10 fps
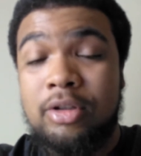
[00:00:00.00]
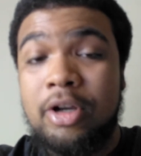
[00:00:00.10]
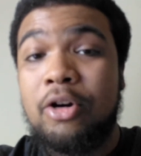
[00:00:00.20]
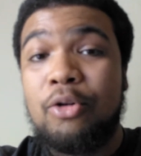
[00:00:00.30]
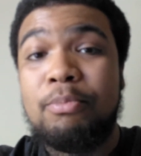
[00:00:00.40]

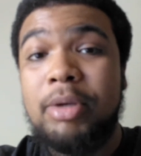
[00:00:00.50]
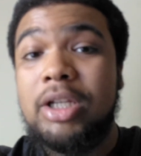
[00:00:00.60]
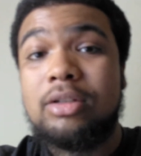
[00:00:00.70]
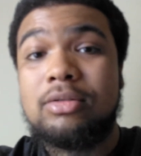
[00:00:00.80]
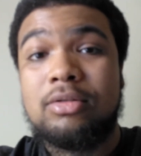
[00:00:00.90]
their old
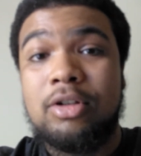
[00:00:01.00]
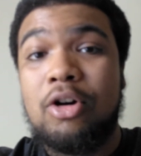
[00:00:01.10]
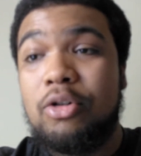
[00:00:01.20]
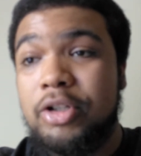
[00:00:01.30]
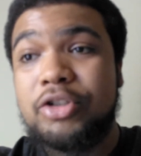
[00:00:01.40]
beat,
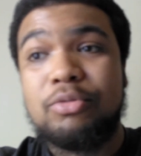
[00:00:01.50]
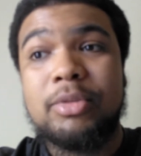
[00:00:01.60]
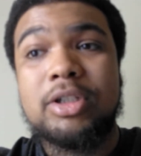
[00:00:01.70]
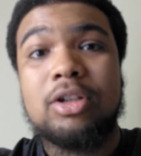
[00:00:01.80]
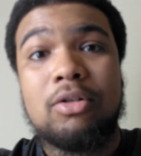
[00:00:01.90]
their old
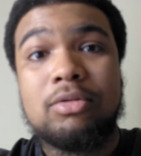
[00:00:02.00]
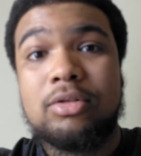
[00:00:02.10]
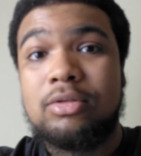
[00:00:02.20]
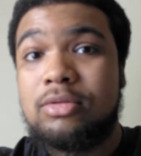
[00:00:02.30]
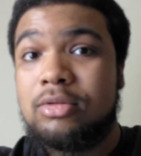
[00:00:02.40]
instruments on
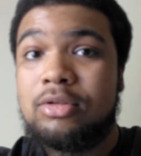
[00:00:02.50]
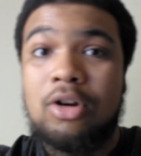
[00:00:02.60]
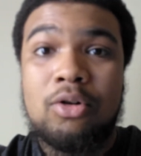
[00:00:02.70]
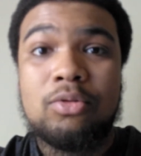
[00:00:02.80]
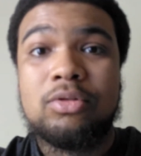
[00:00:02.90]
the,
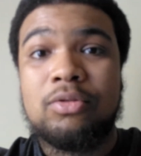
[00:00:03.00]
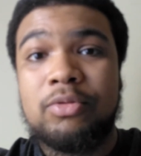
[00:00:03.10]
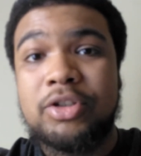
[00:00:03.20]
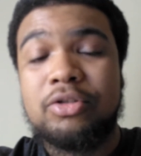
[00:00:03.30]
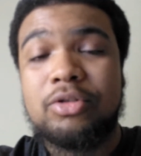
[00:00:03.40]
old, the
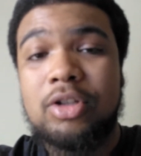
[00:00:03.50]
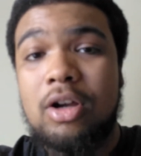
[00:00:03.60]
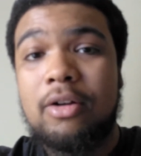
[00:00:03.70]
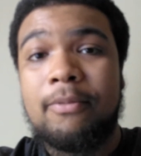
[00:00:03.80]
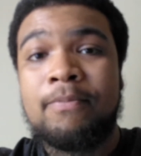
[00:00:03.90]
original
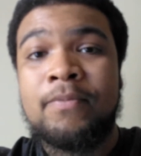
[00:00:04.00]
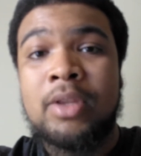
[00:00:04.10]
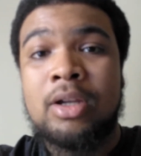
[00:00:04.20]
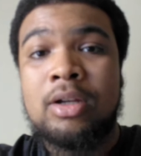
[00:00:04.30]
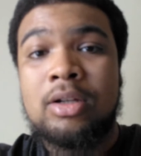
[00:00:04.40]
song.
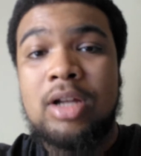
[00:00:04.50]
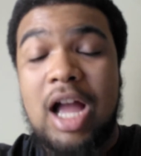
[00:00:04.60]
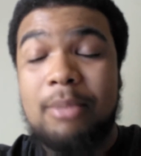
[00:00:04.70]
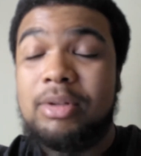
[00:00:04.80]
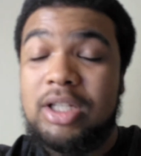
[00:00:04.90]

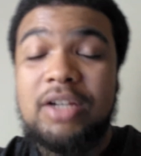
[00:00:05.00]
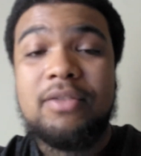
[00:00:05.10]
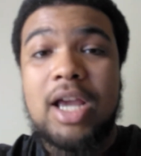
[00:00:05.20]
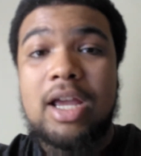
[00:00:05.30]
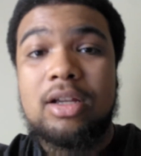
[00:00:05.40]
I
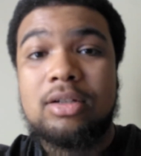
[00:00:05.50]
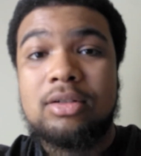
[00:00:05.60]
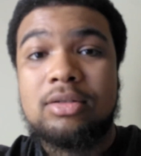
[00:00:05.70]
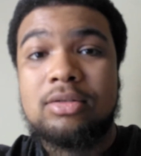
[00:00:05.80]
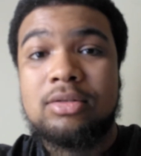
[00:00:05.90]
believe that.
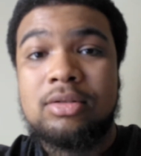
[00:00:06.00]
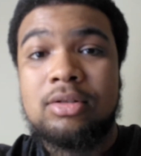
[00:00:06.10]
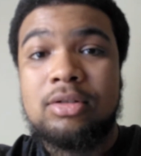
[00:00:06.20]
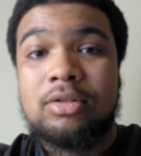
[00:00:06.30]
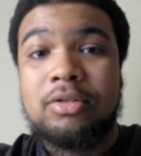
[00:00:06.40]
You
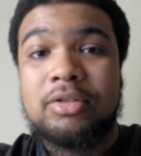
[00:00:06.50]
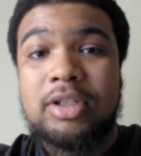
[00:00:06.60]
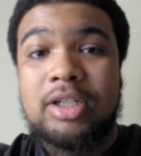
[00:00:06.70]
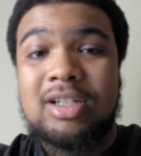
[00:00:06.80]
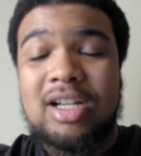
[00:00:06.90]
know what I'm
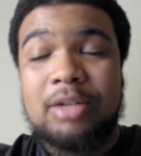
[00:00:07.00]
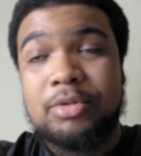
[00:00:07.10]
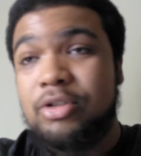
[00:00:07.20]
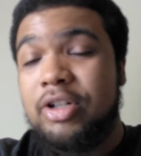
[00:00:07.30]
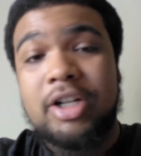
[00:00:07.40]
saying? I'm
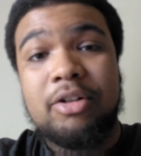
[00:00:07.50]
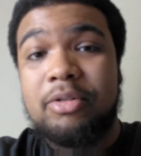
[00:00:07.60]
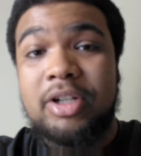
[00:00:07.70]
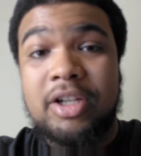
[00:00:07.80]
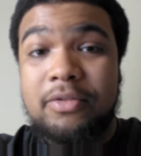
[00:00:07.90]
sure they
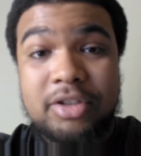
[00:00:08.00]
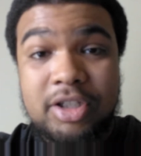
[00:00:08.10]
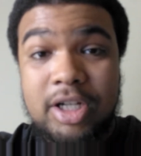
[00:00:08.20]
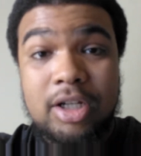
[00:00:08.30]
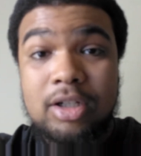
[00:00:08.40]
don't give a
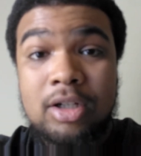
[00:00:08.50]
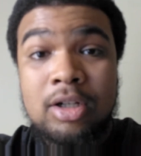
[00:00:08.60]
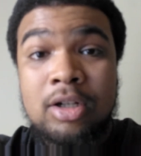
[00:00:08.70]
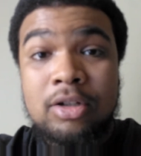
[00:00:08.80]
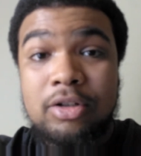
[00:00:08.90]
shit,
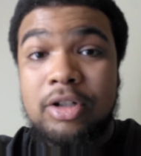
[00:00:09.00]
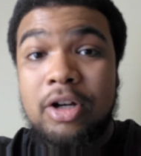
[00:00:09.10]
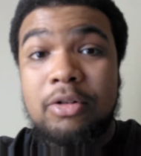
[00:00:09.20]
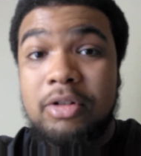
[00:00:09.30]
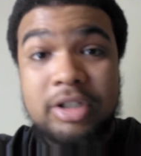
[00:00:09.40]
you
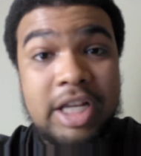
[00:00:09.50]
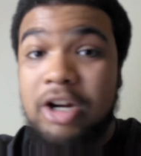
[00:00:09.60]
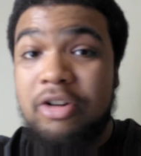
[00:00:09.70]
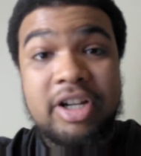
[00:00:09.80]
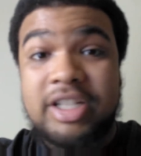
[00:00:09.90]
know, because they're
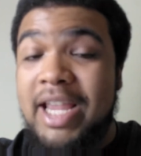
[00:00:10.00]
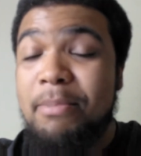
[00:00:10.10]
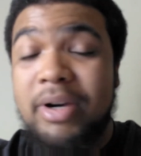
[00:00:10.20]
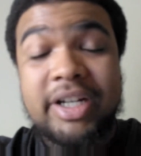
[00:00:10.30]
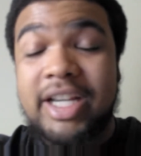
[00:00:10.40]
going to get
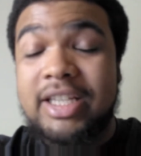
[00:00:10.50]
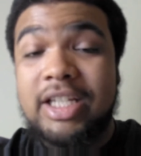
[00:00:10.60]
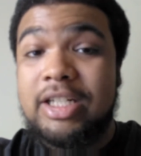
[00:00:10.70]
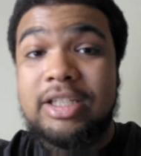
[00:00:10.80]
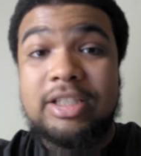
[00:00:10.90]
their money at
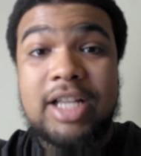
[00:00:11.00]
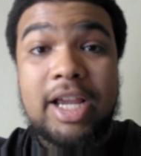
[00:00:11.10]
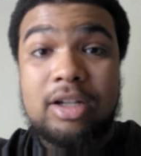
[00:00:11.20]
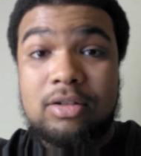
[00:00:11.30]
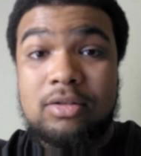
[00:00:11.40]
the end of the
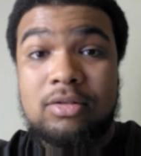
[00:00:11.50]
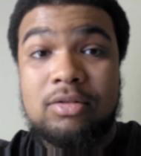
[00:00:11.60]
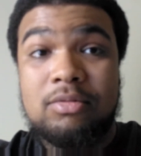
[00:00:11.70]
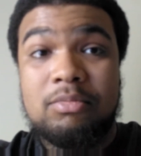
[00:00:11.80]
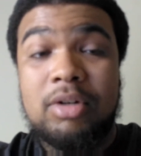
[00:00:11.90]
day.
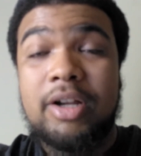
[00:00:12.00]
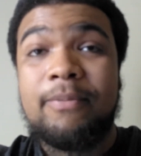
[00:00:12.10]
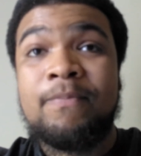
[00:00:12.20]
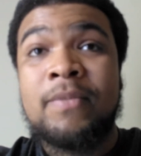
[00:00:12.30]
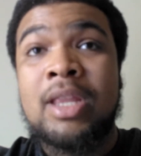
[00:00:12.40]
But
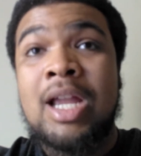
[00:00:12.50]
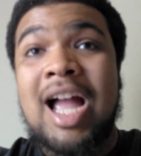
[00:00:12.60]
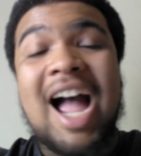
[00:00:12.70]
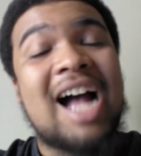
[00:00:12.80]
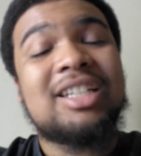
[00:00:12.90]

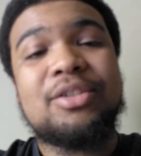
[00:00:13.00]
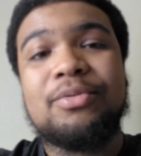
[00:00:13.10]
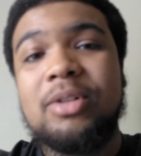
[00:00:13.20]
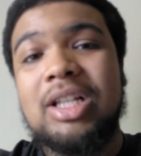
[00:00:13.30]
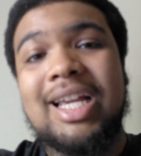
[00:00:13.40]
I
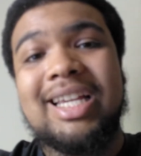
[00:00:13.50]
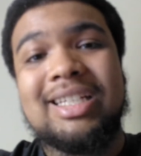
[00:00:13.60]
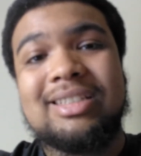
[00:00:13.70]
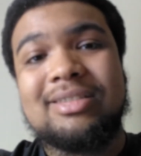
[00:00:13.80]
just feel like,